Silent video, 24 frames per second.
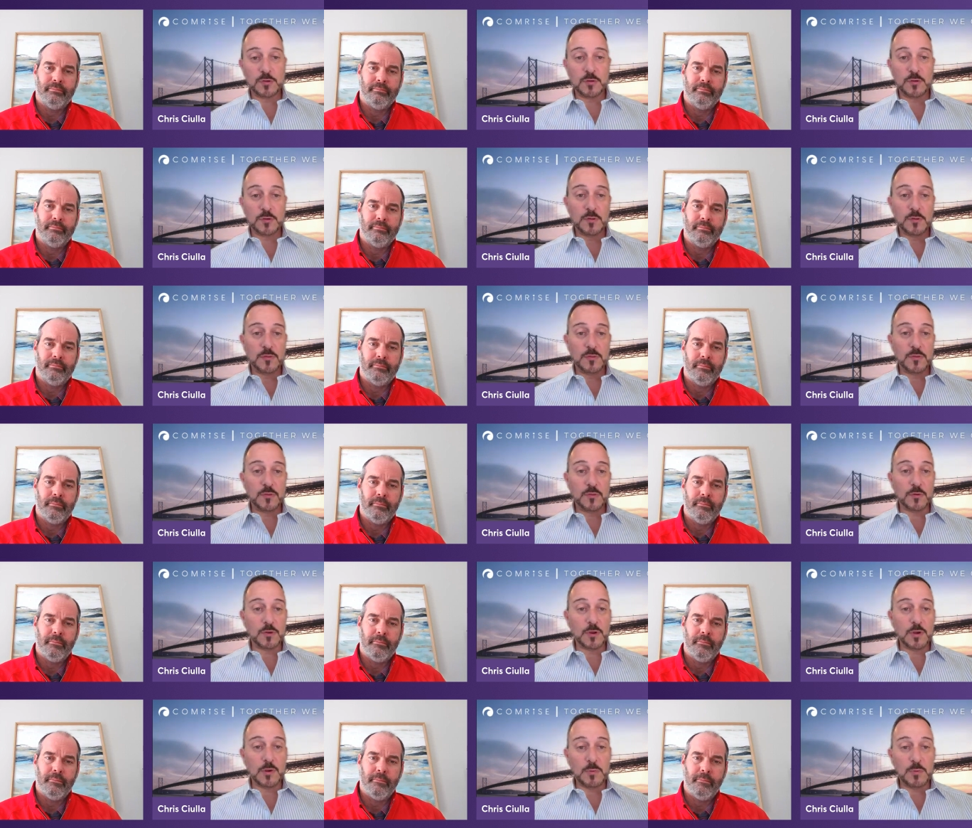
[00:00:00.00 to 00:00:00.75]
Speaker 1: there are going
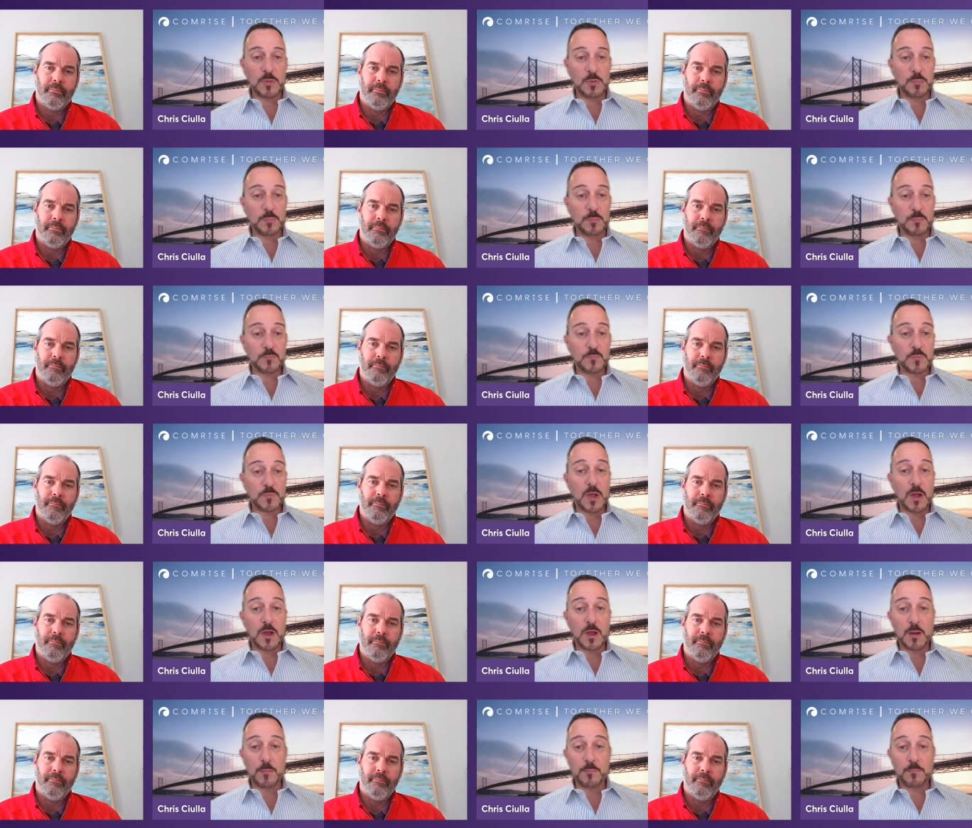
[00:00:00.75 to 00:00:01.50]
to be
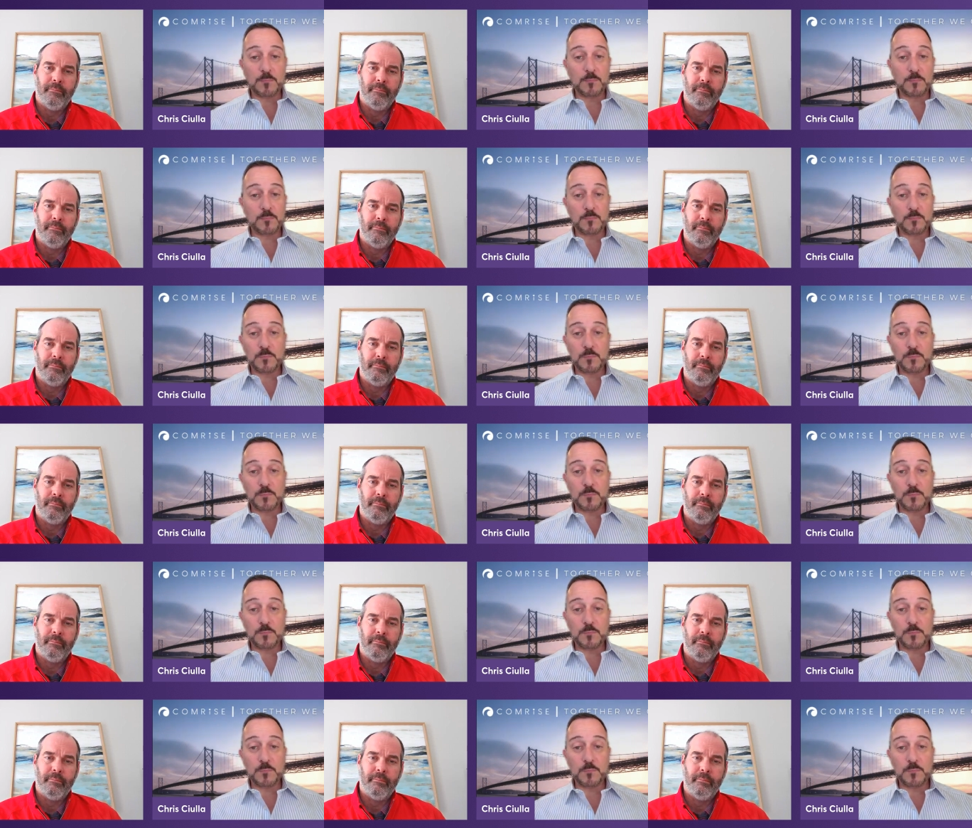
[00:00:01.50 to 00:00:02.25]
uh, people
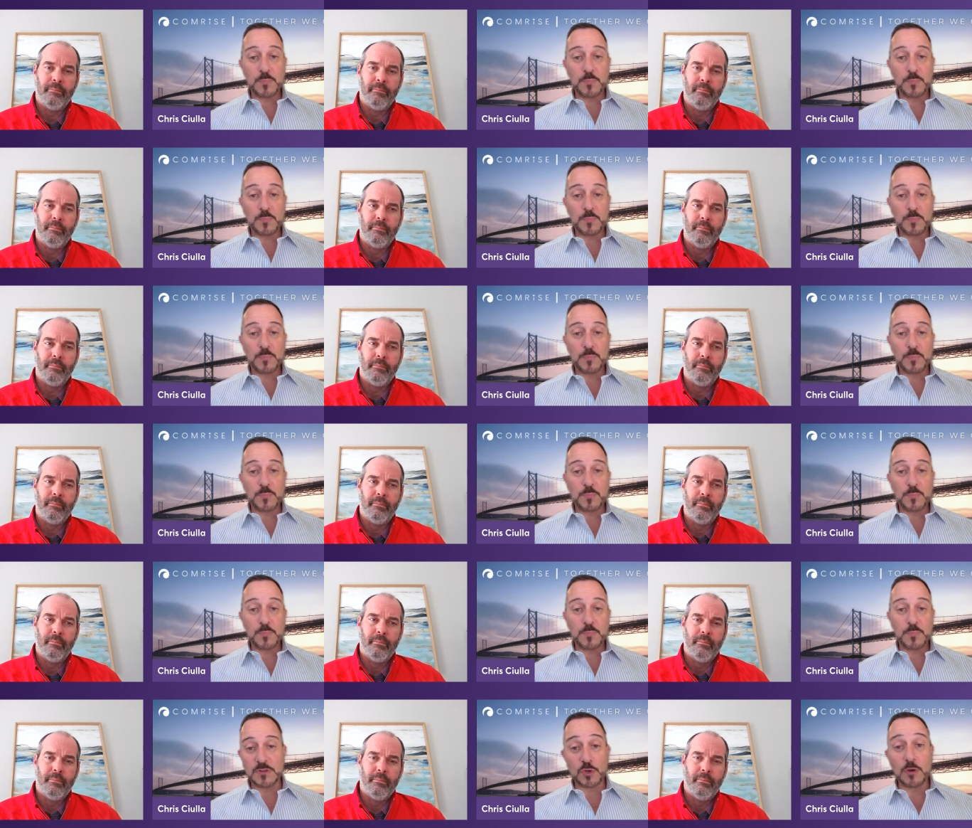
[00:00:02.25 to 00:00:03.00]
in the
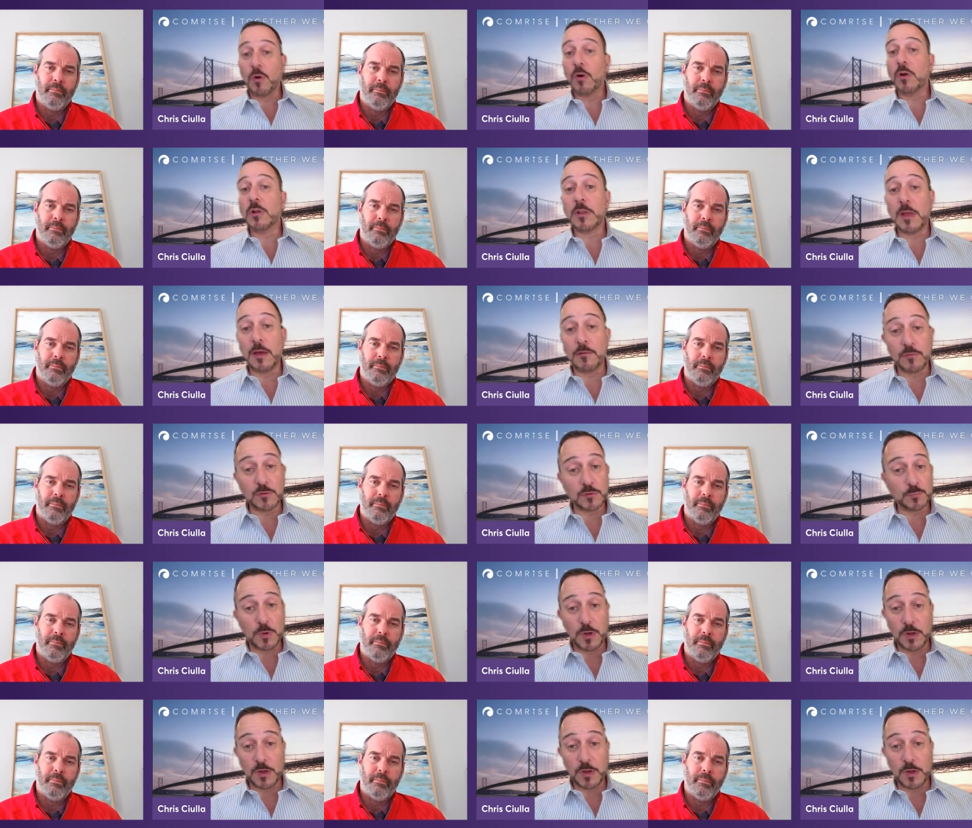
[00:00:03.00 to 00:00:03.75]
organization at all levels,
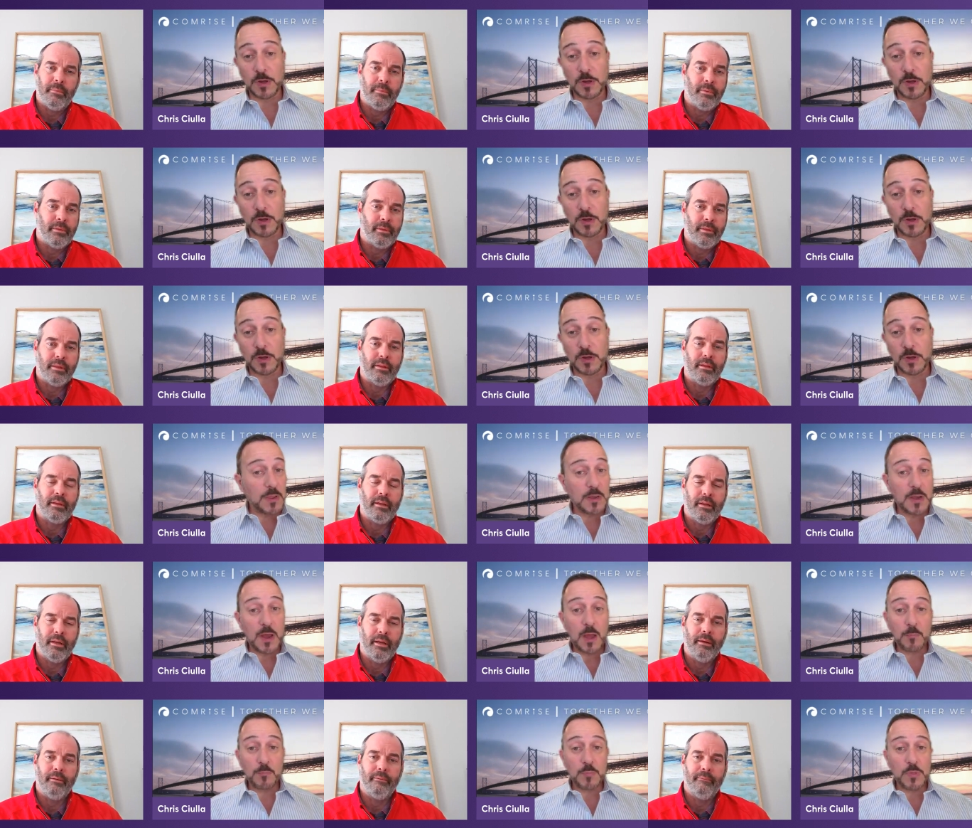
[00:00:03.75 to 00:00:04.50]
by the way, that may
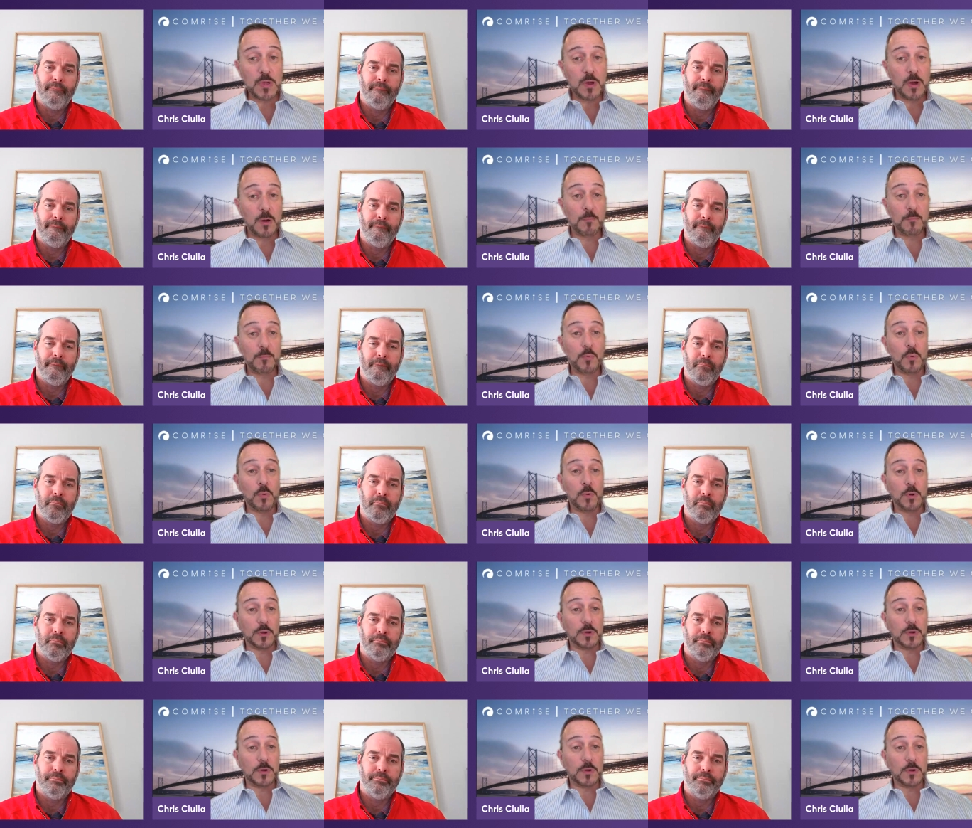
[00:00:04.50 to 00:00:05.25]
not yeah. be on board.
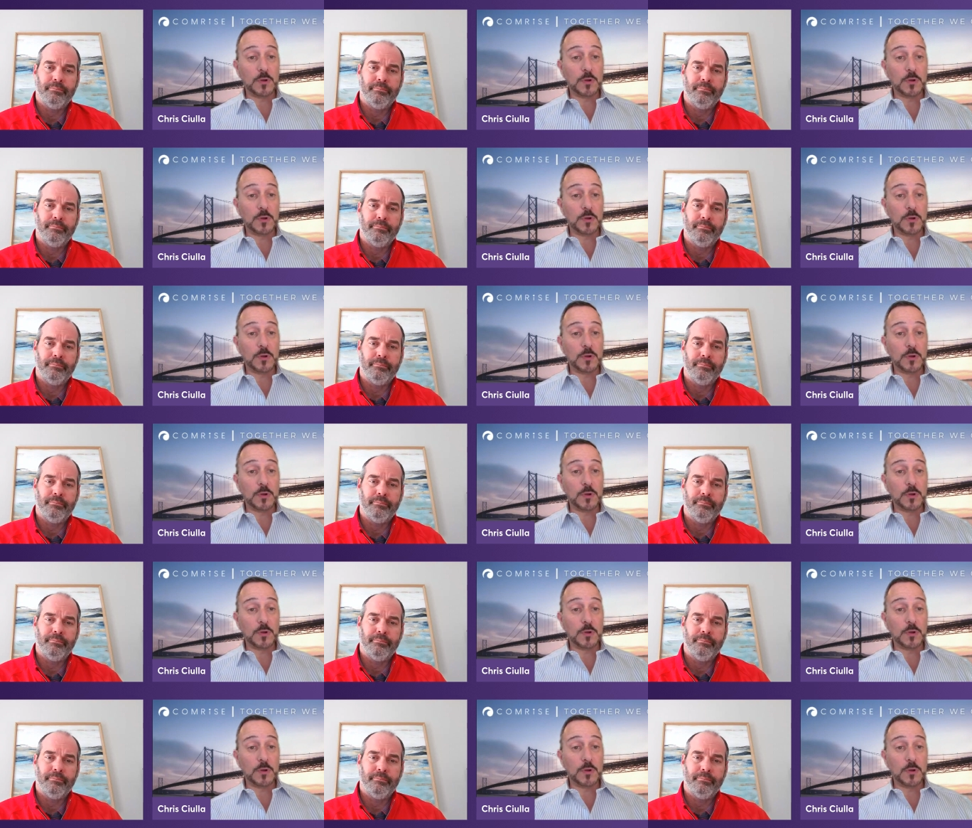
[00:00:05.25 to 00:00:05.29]
Yeah.